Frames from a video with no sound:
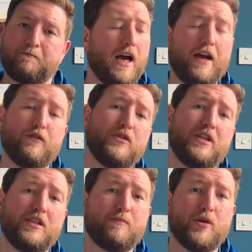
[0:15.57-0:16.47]
I've owned
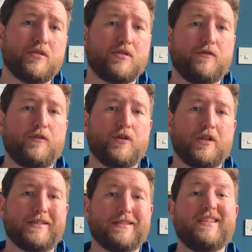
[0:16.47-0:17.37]
these boots
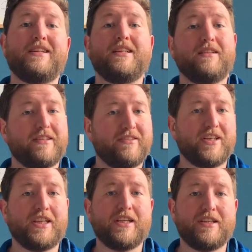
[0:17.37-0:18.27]
for nearly
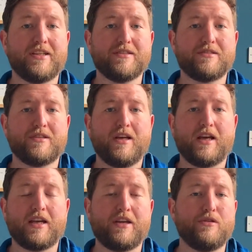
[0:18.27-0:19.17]
3 years
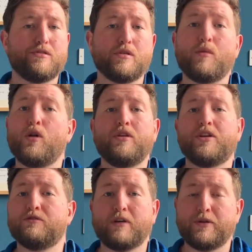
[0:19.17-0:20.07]
and I use them all
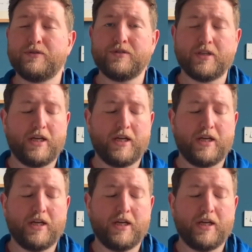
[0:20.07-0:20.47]
year round